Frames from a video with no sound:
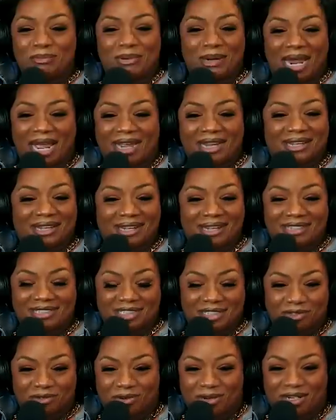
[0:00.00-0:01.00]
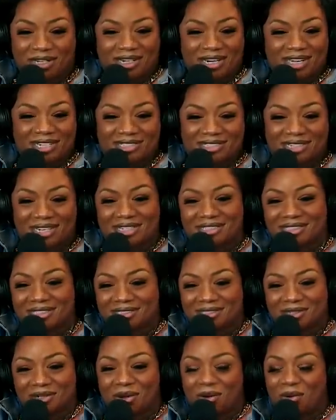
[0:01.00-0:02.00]
black kids just running there and snatched
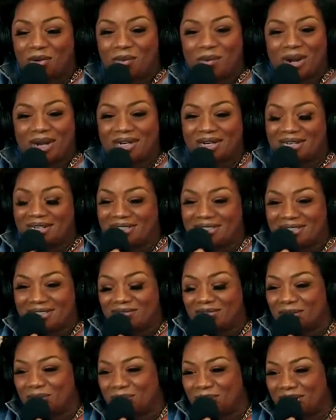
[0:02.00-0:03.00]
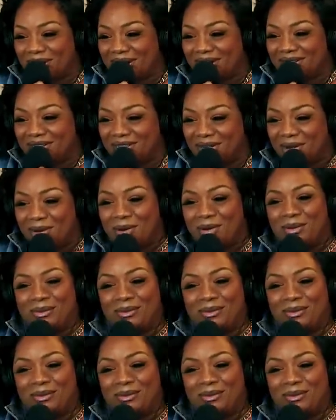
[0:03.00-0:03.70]
this little old white lady TV and run out of the door.